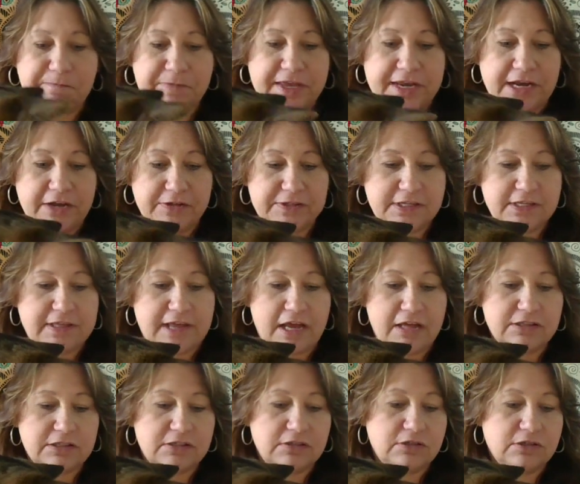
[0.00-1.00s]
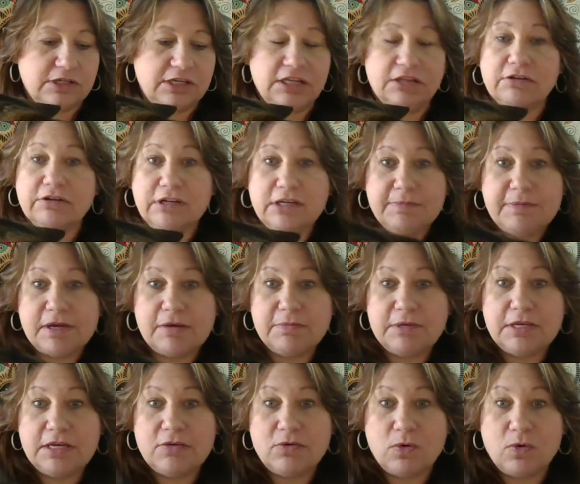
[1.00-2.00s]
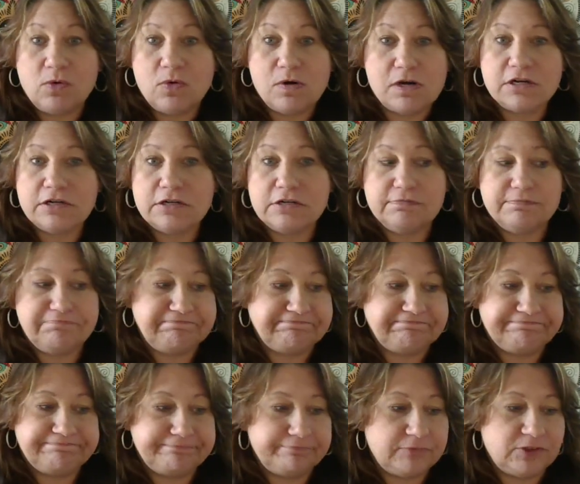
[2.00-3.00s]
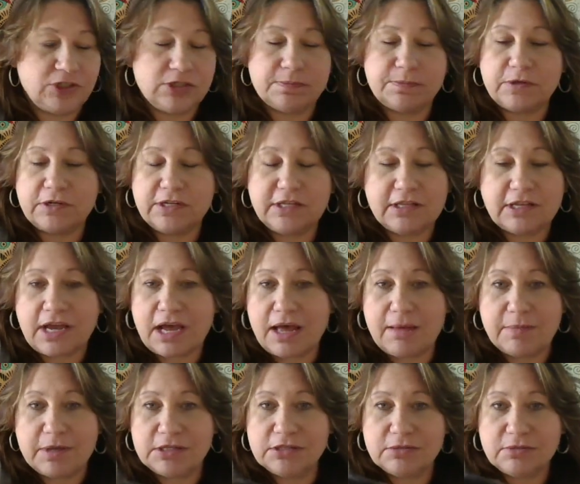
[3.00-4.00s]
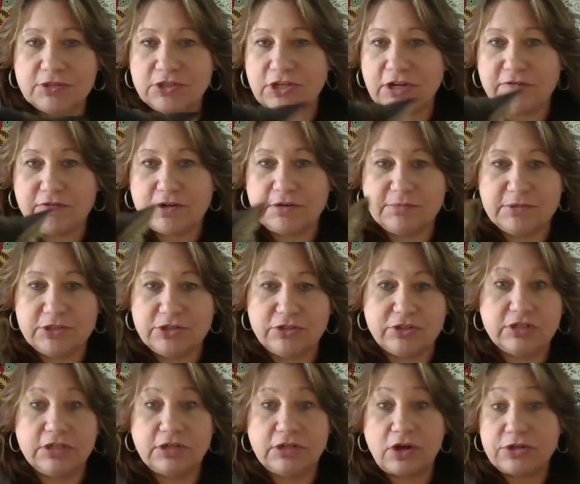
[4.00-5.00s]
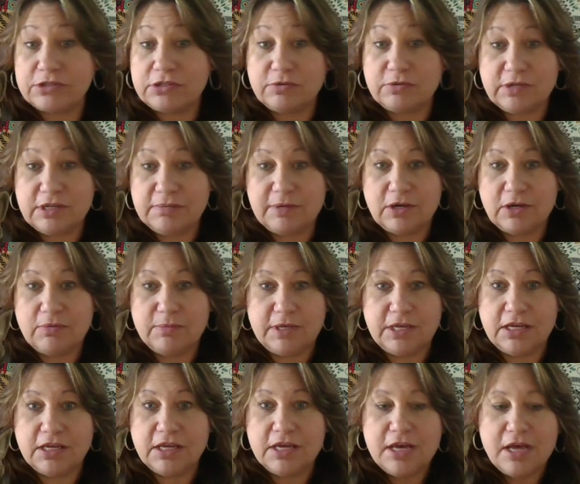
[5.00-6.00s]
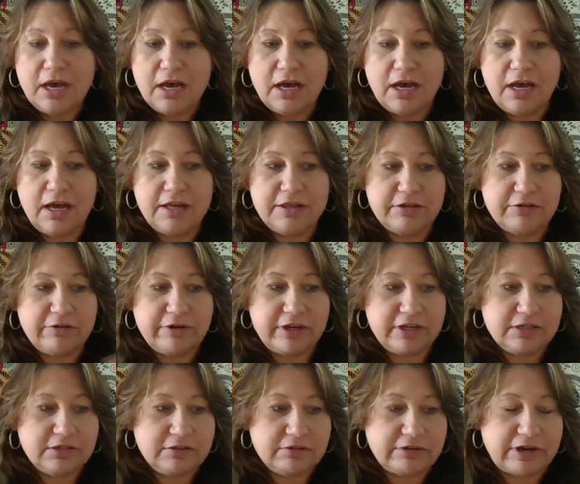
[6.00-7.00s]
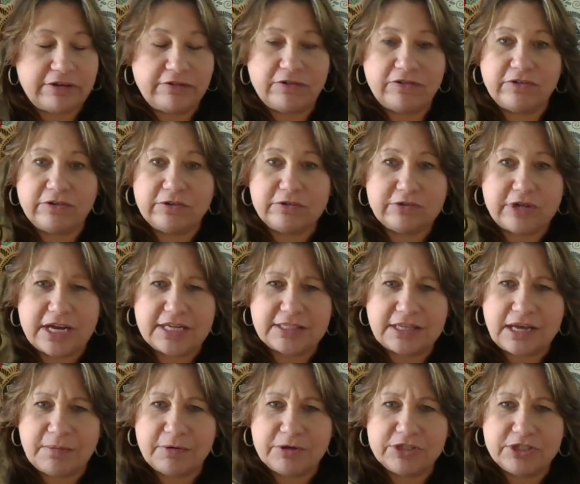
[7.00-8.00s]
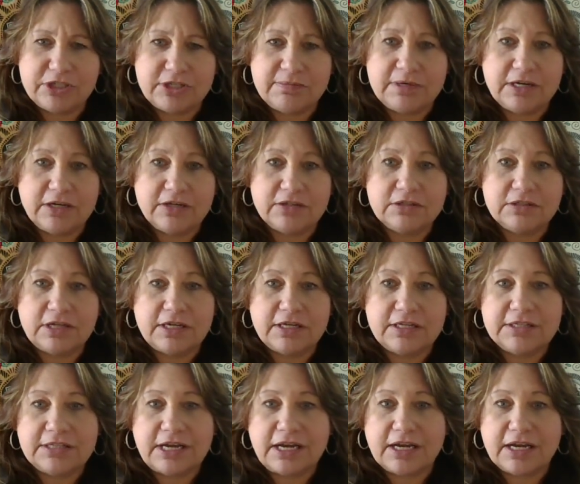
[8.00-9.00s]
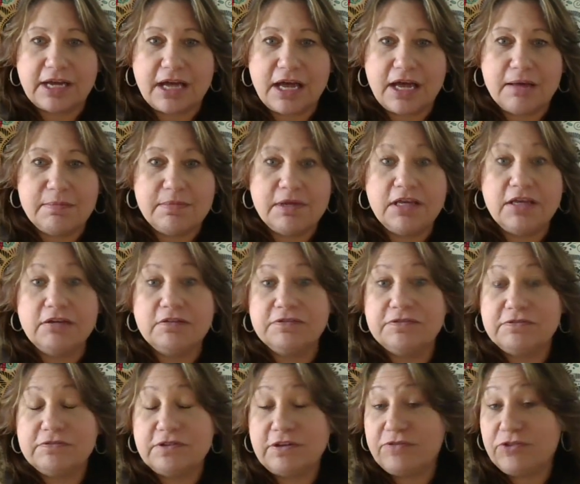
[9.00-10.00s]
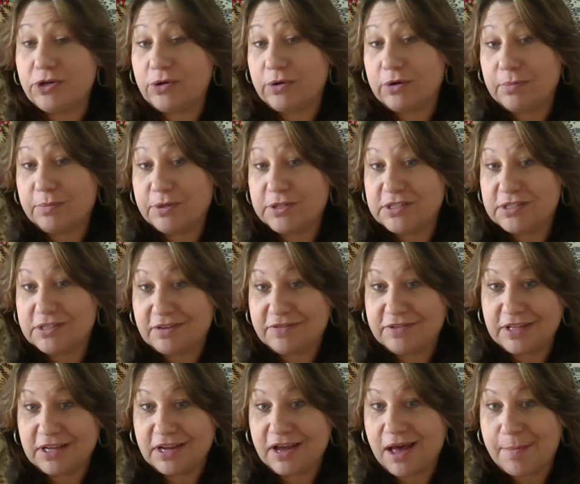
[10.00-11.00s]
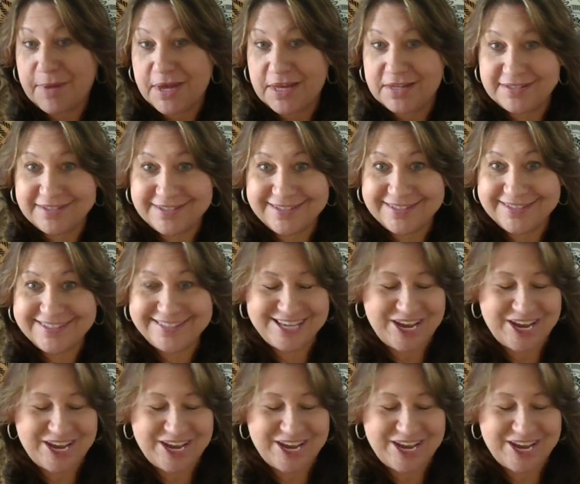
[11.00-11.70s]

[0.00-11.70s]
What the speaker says: And I'll see that. So you can either email me or just put it in the comments, whichever. You can also email me at the great grasshopper at gmail.com if you don't want to put stuff in the comments.